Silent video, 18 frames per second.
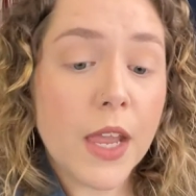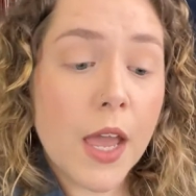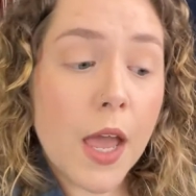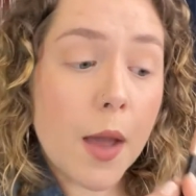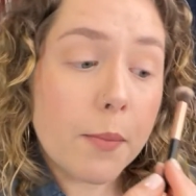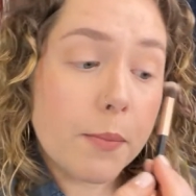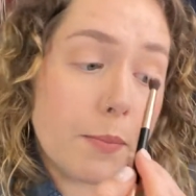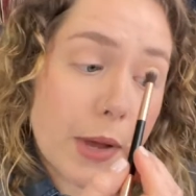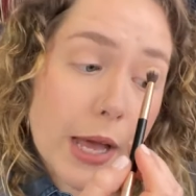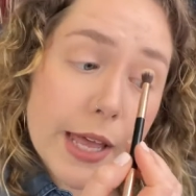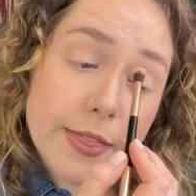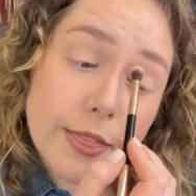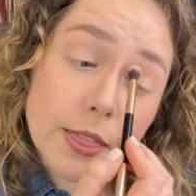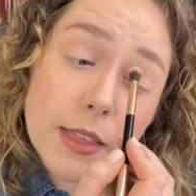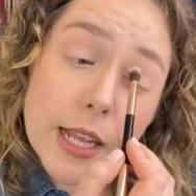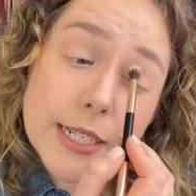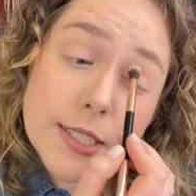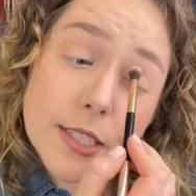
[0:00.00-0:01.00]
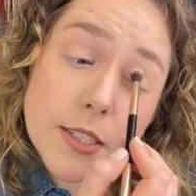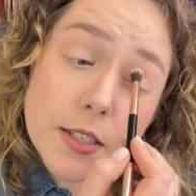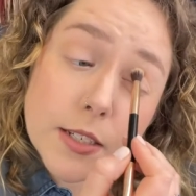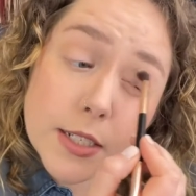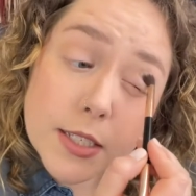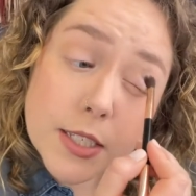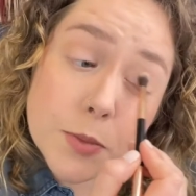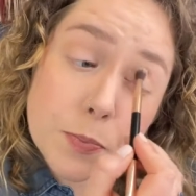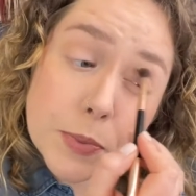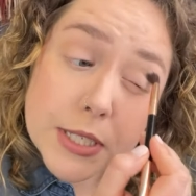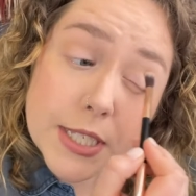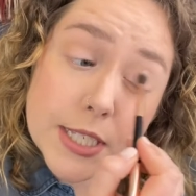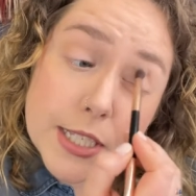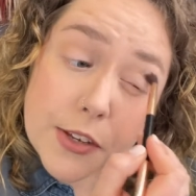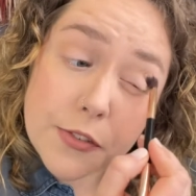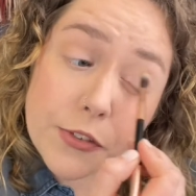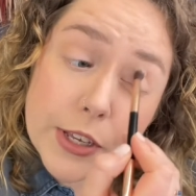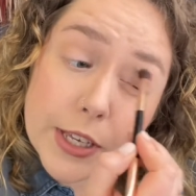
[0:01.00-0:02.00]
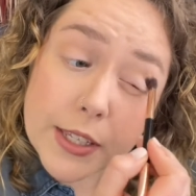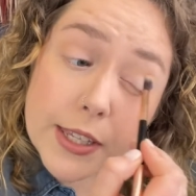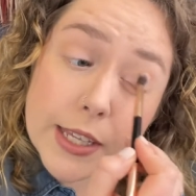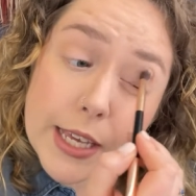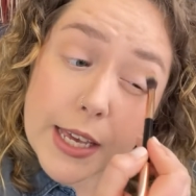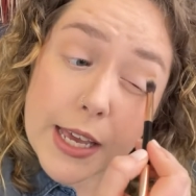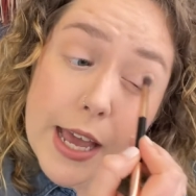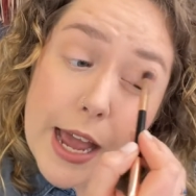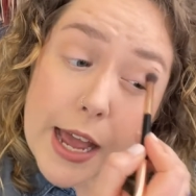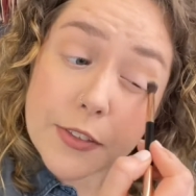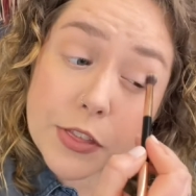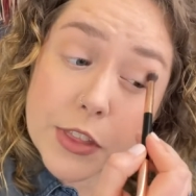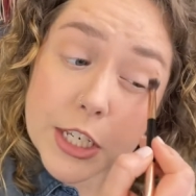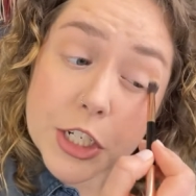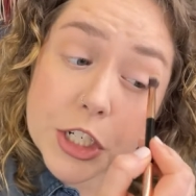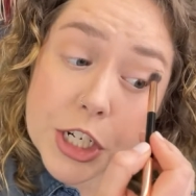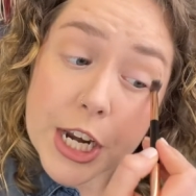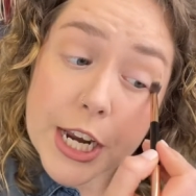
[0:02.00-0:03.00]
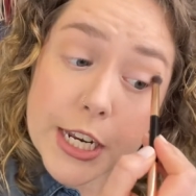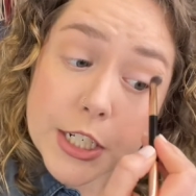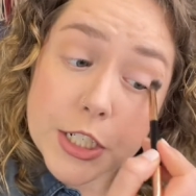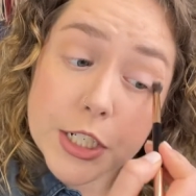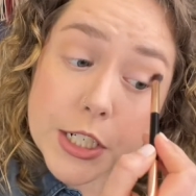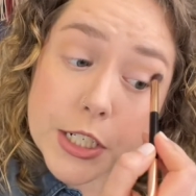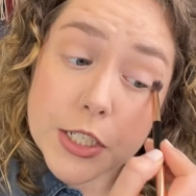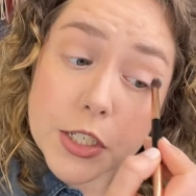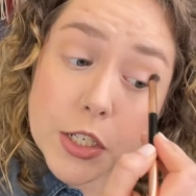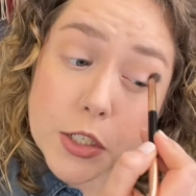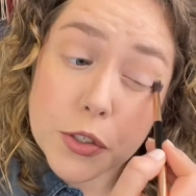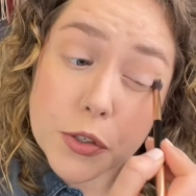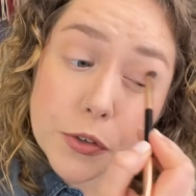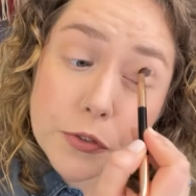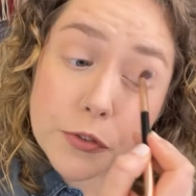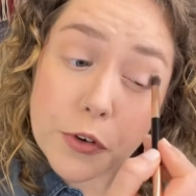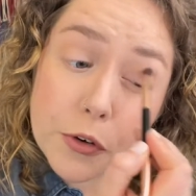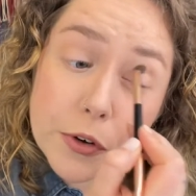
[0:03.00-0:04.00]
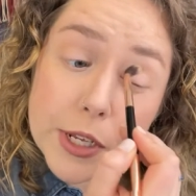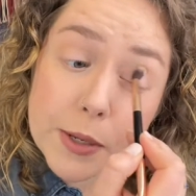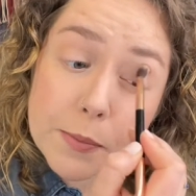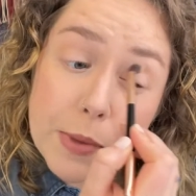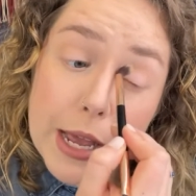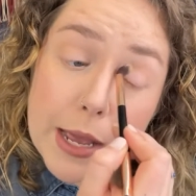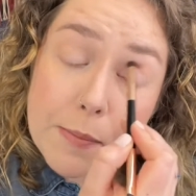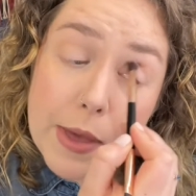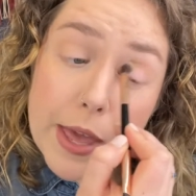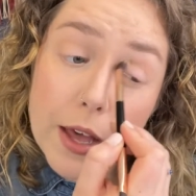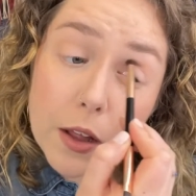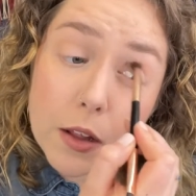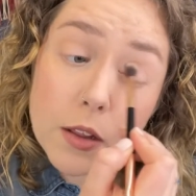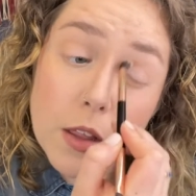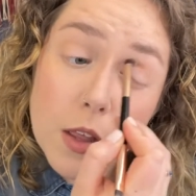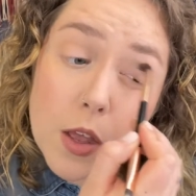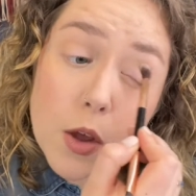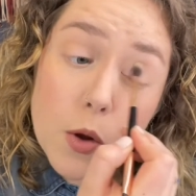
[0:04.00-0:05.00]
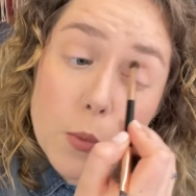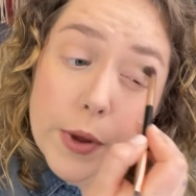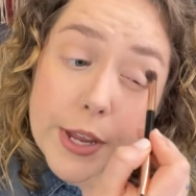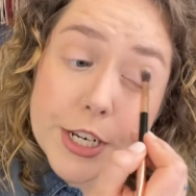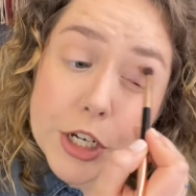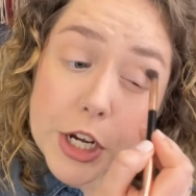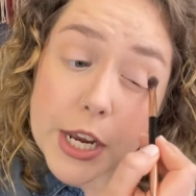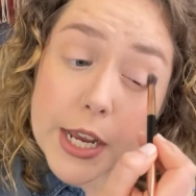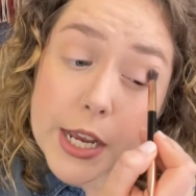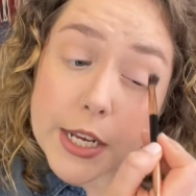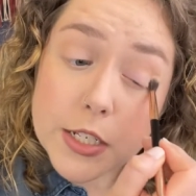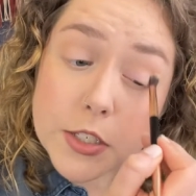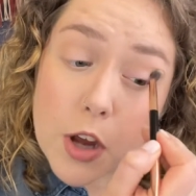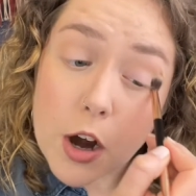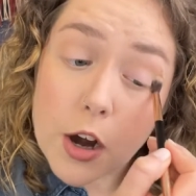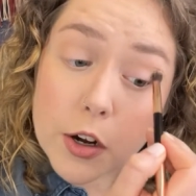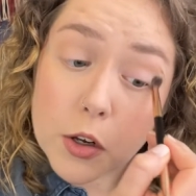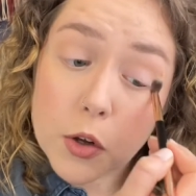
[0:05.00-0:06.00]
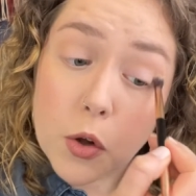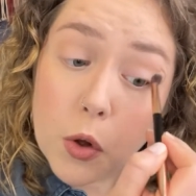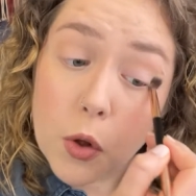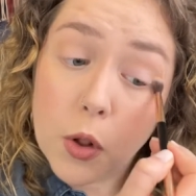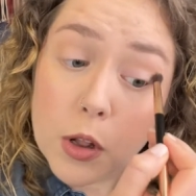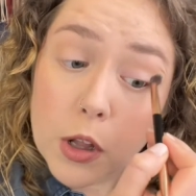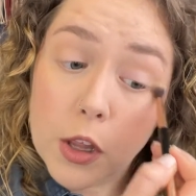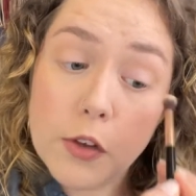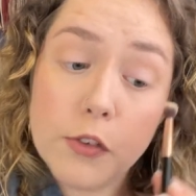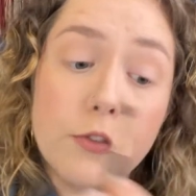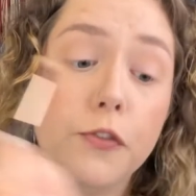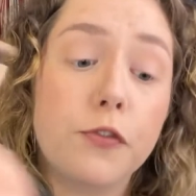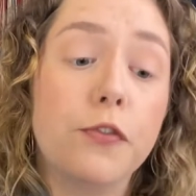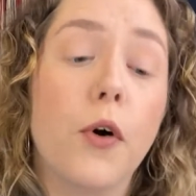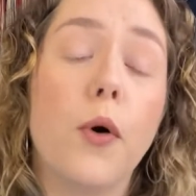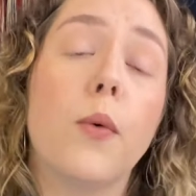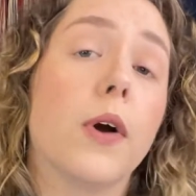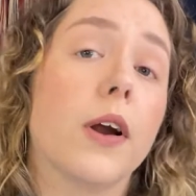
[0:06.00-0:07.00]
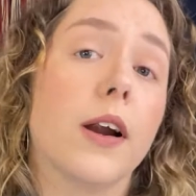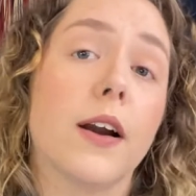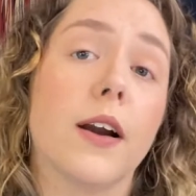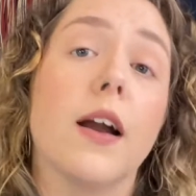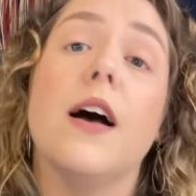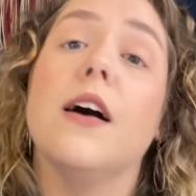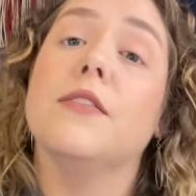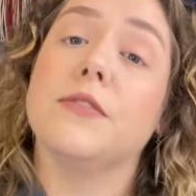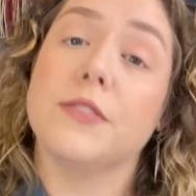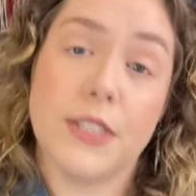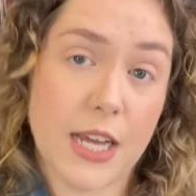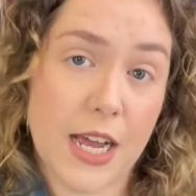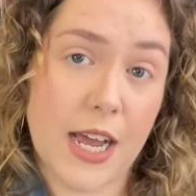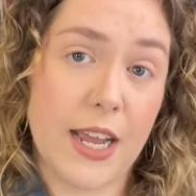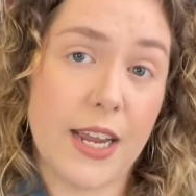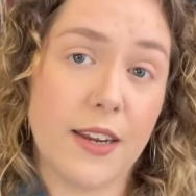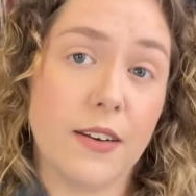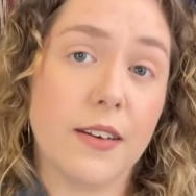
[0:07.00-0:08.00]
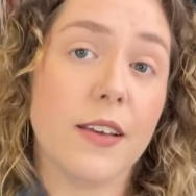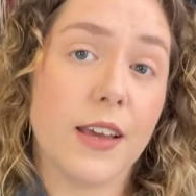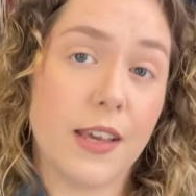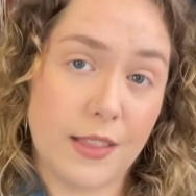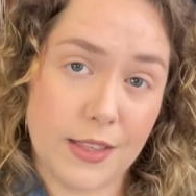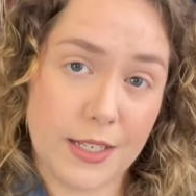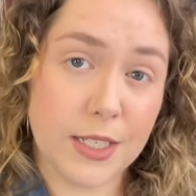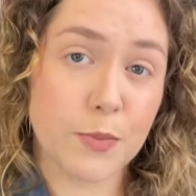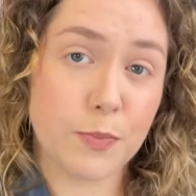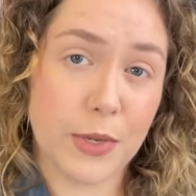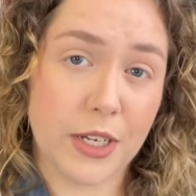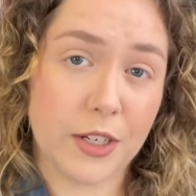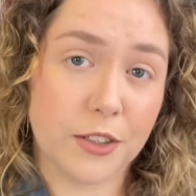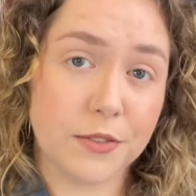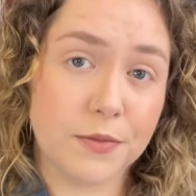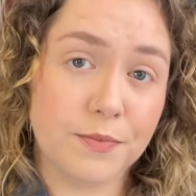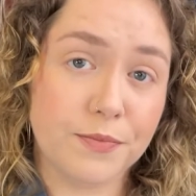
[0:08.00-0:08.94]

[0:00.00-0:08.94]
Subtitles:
But let's look specifically at the changes to voting by mail, which is Article 4 of 9 in this bill.